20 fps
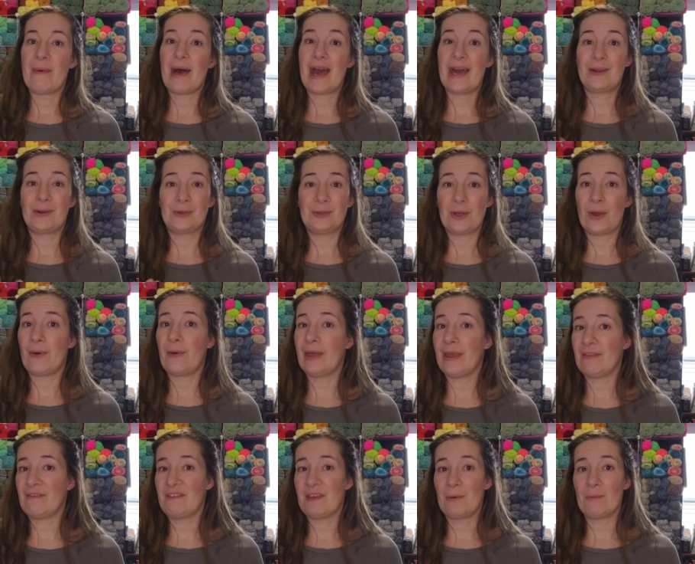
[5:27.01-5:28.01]
I don't know
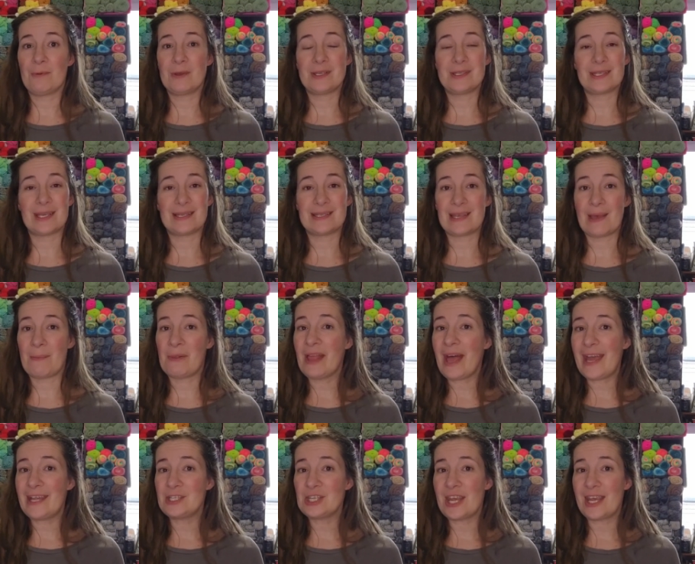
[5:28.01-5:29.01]
if it was a
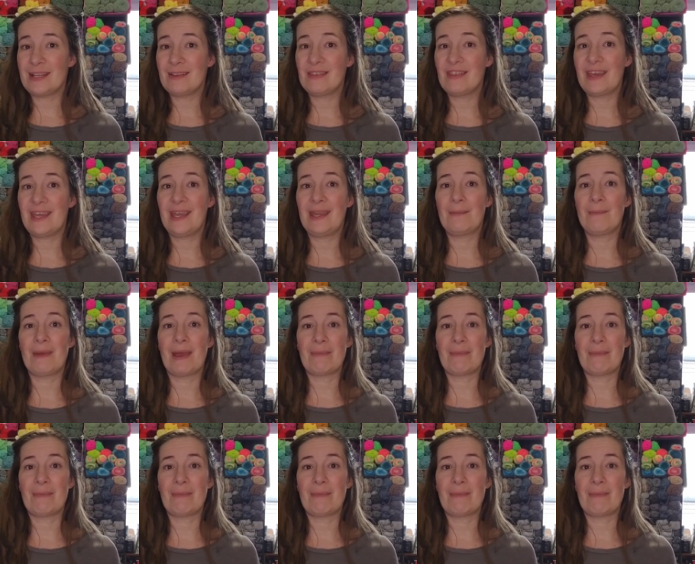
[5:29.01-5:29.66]
supply chain thing.